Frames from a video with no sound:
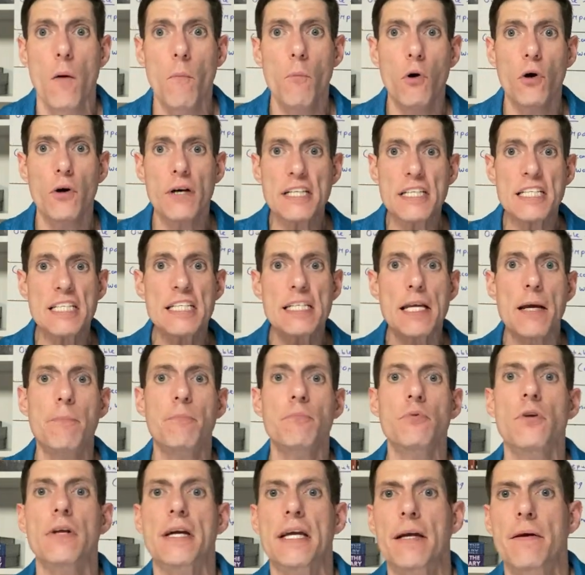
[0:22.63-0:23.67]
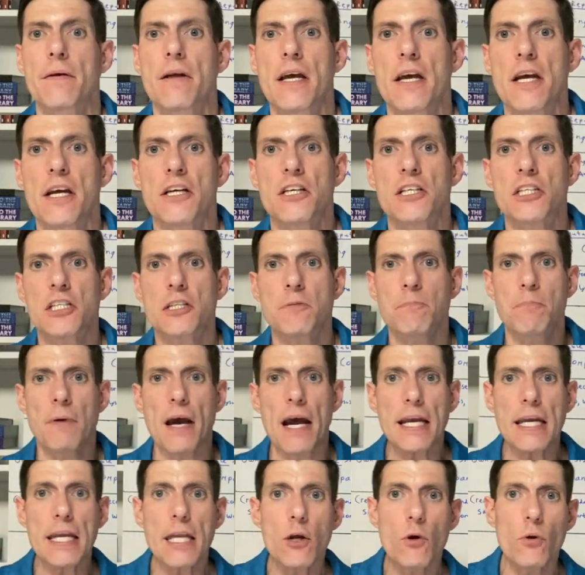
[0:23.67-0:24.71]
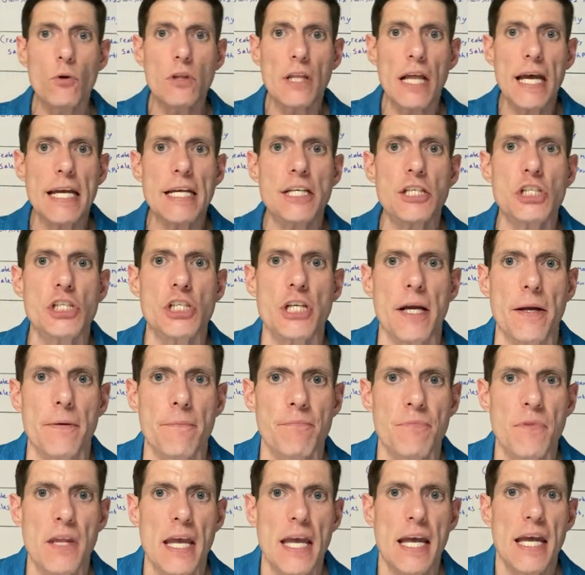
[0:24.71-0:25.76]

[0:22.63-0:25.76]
Put simply, speculation